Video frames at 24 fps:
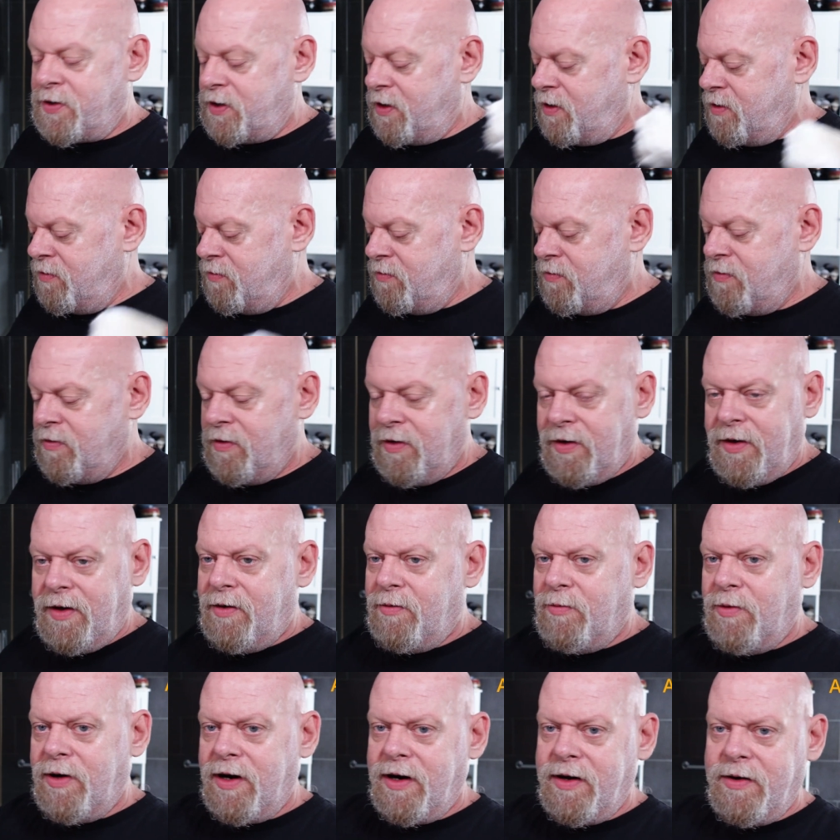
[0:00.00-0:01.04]
so
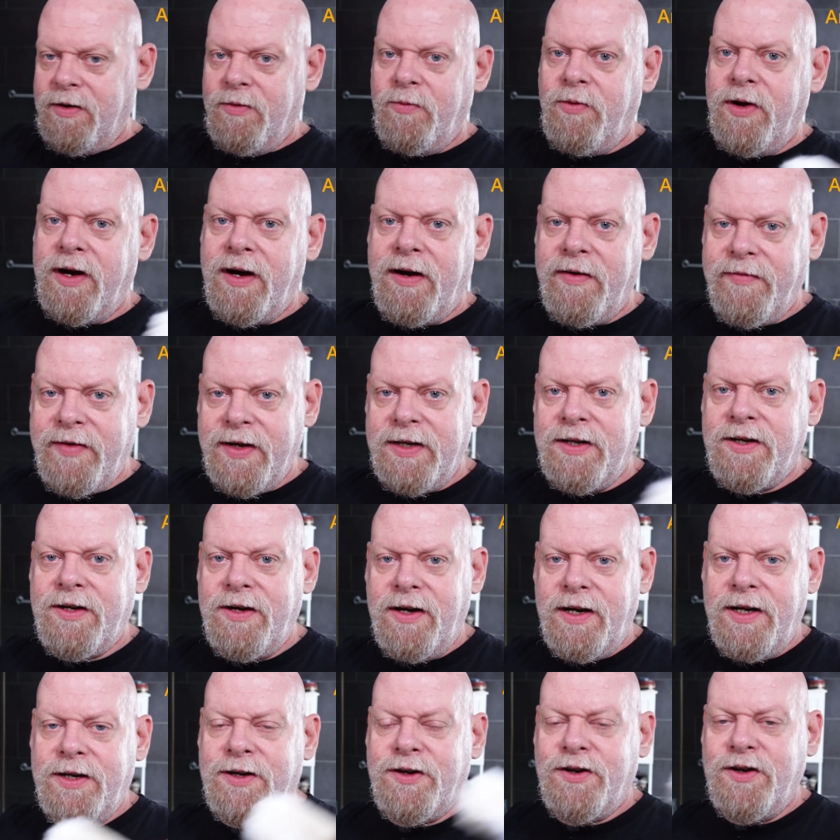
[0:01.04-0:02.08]
where I've
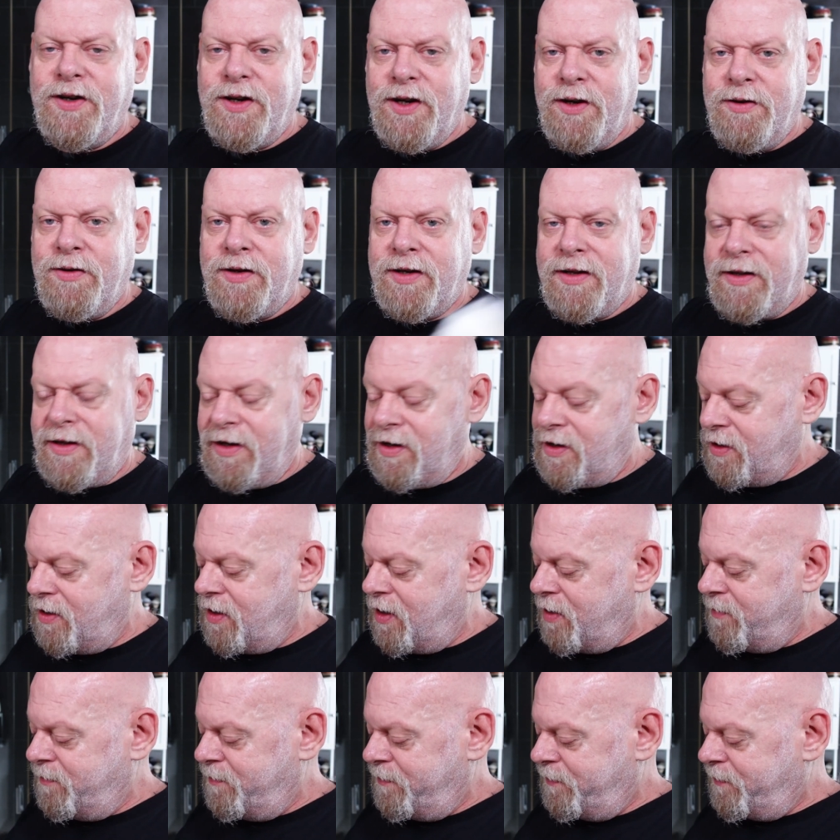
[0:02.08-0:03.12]
introduced
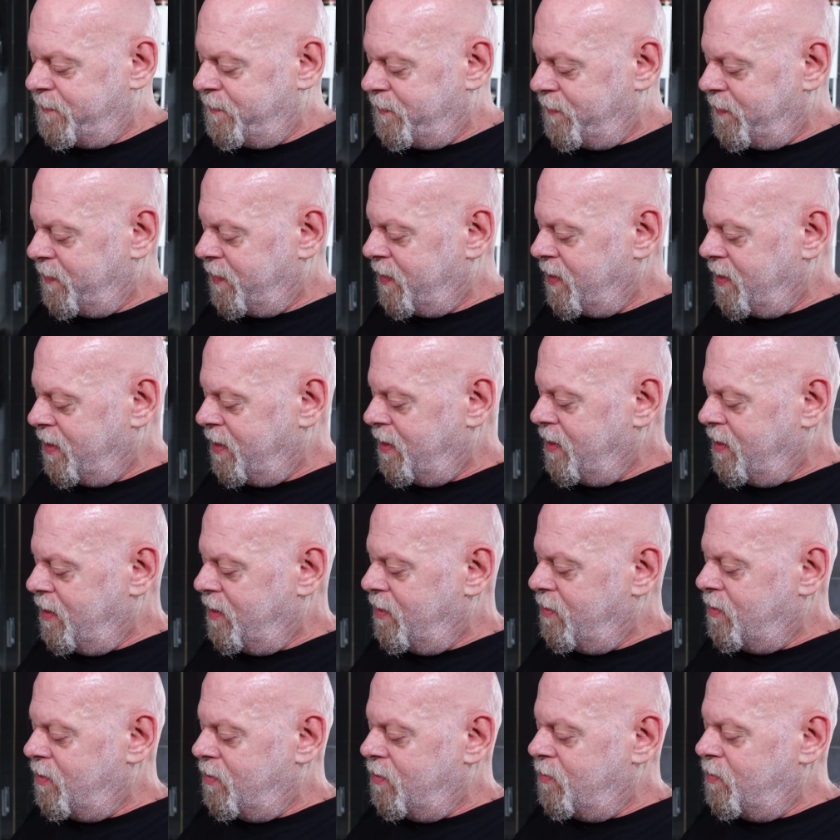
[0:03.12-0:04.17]
the
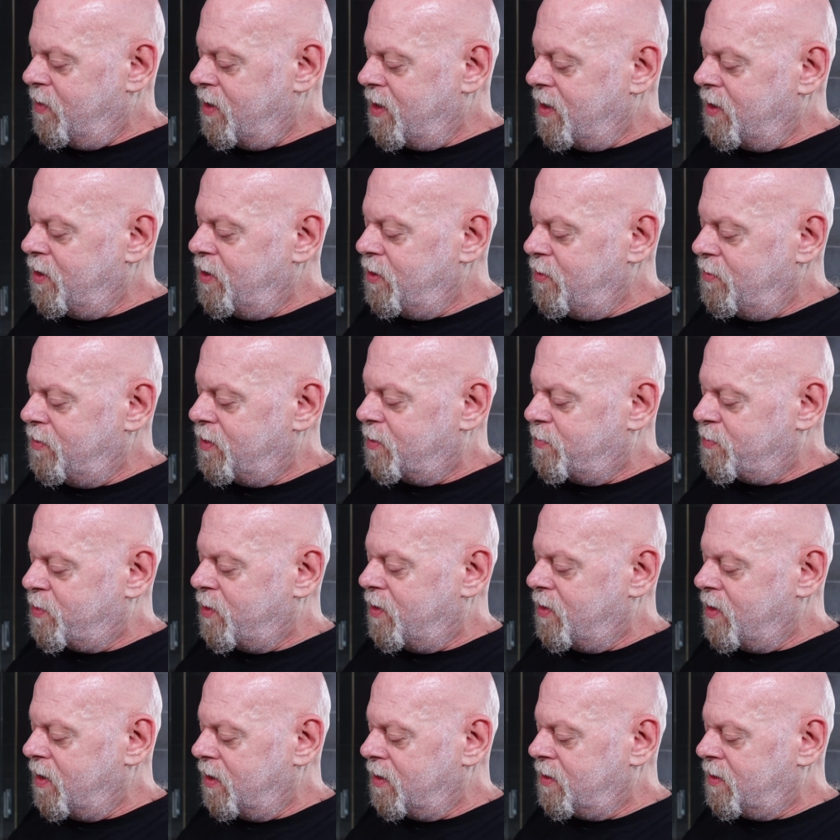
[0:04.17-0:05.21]
or when I use the
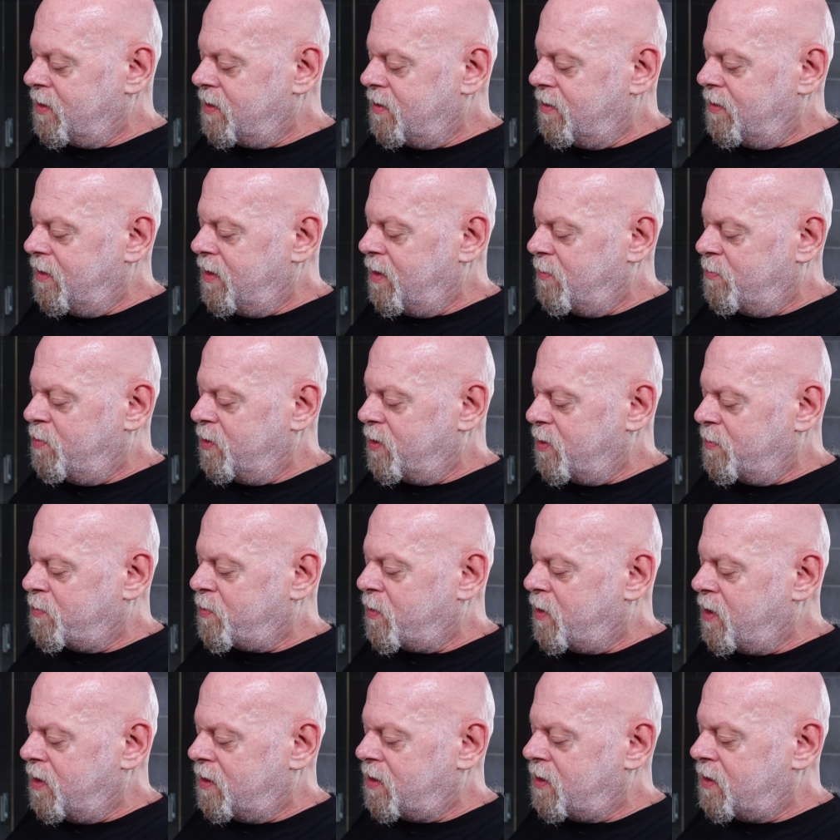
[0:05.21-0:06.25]
products, I'll put the
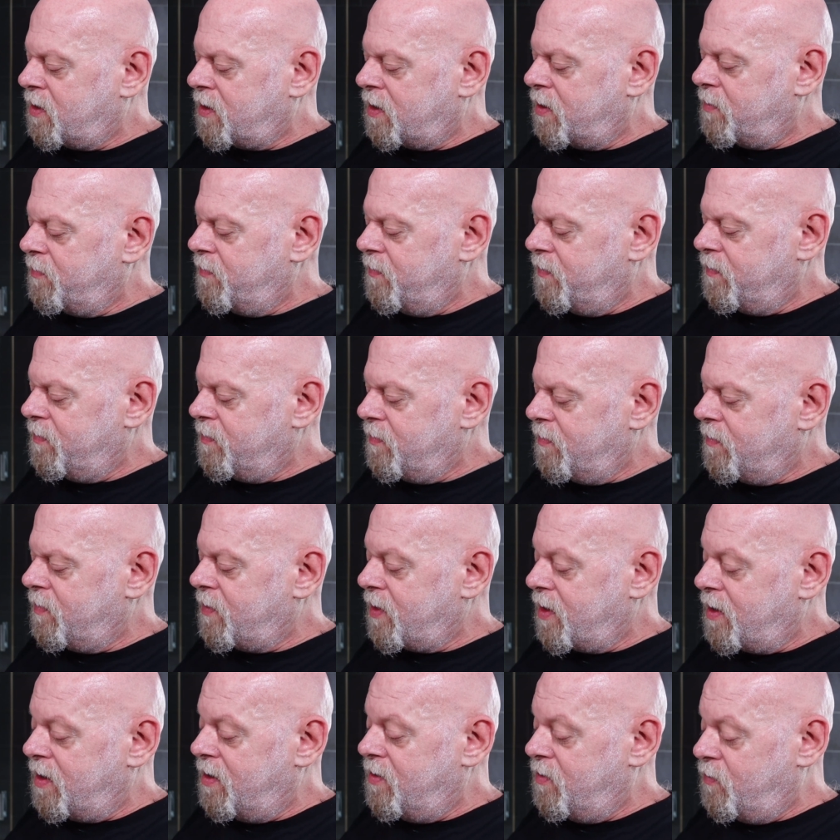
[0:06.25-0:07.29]
prices up
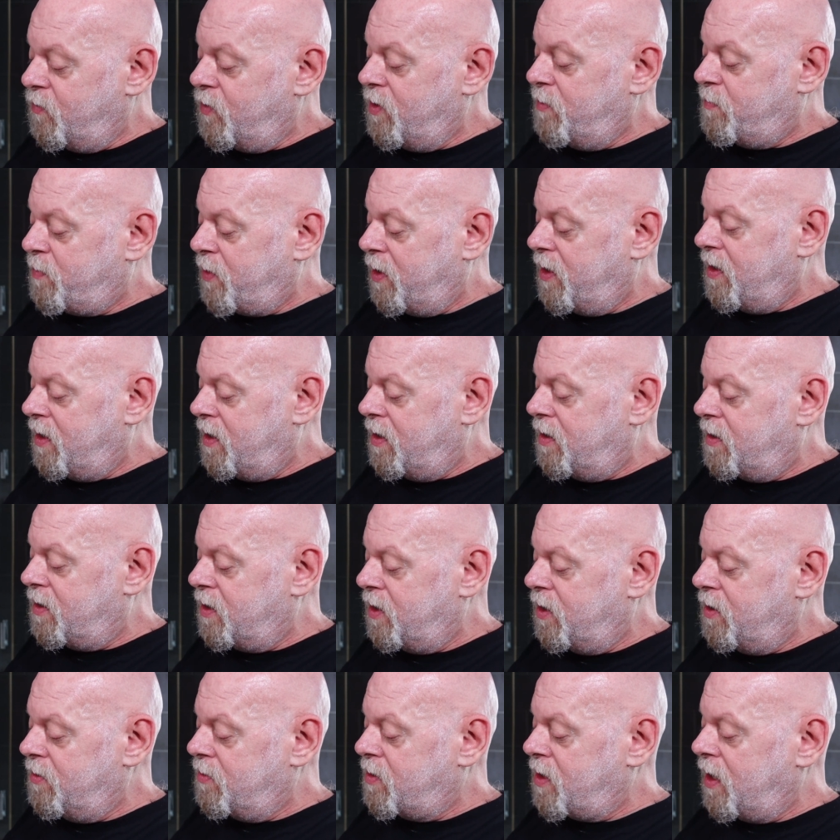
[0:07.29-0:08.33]
that we pay here in
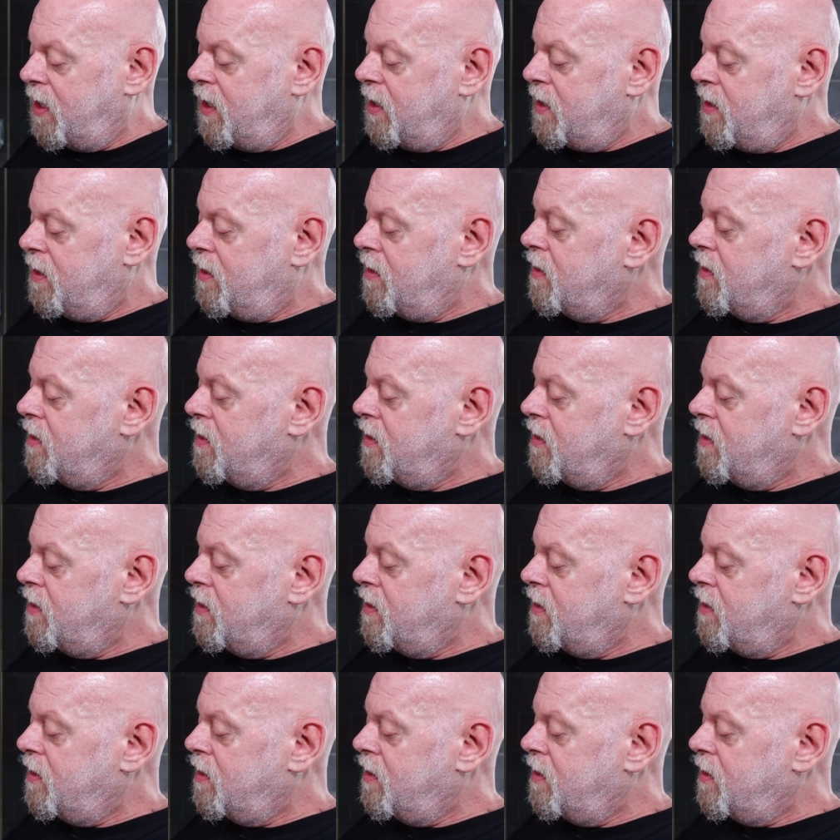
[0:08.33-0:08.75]
the UK.